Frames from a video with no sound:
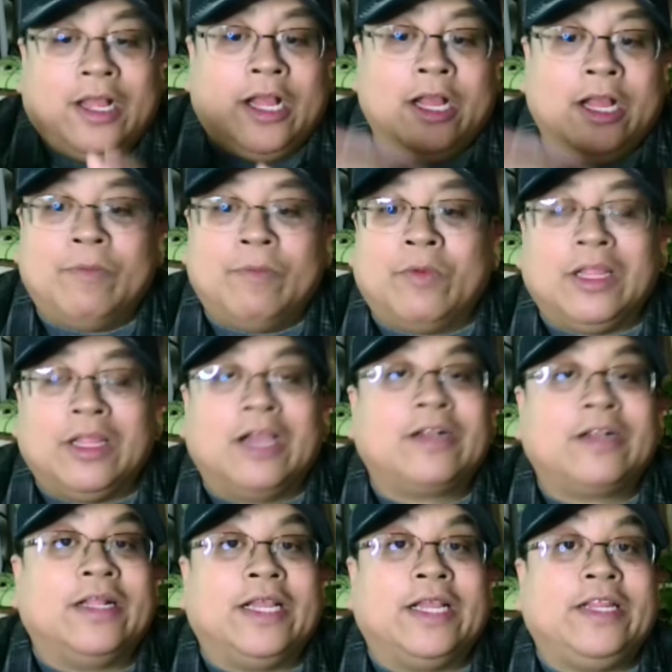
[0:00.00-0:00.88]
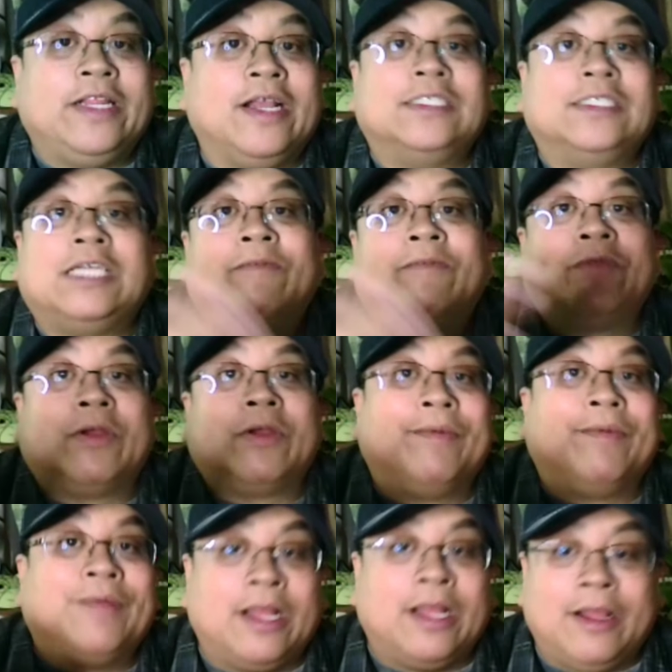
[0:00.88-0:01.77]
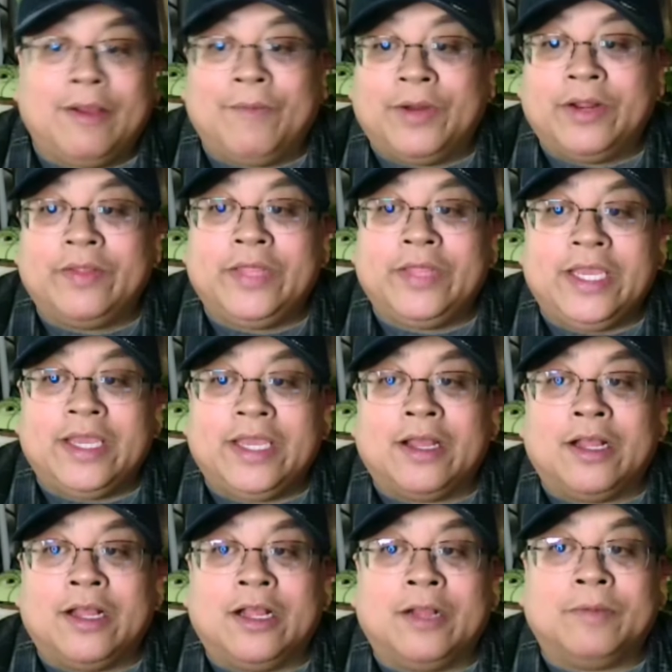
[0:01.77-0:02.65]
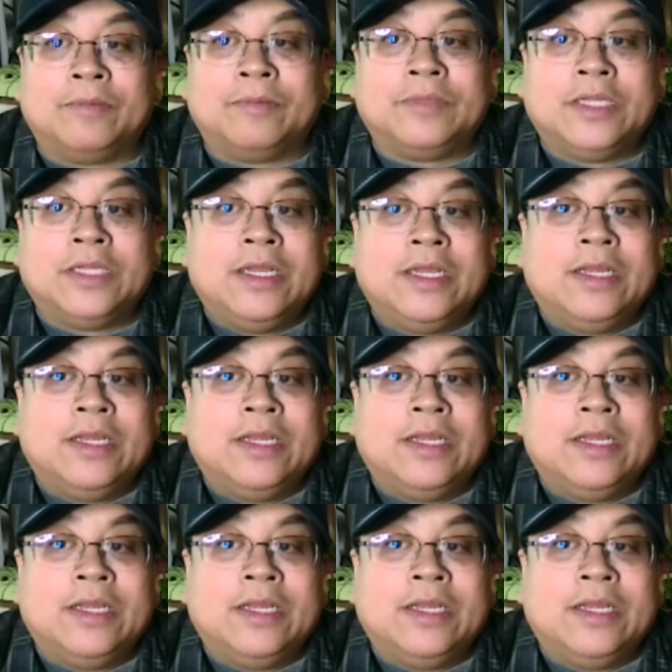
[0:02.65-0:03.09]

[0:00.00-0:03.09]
um, reluctantly does after uh, one of the um,